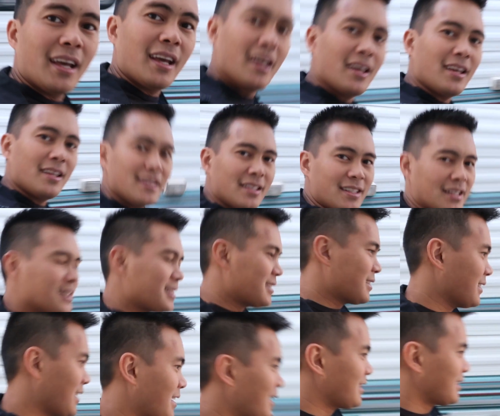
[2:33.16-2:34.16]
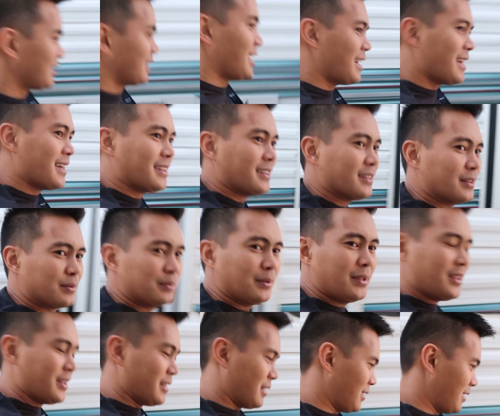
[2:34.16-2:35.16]
And just like that,
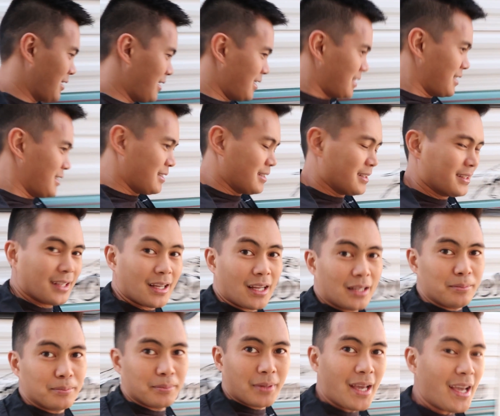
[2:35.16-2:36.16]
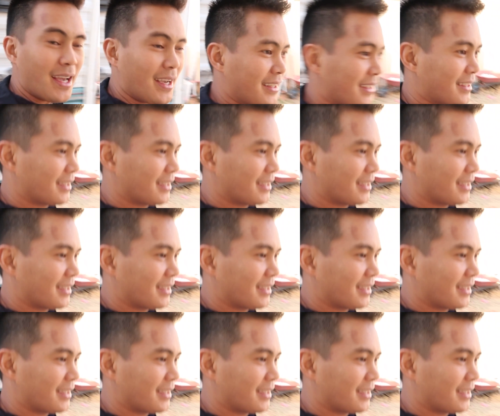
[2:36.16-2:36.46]
I'm back.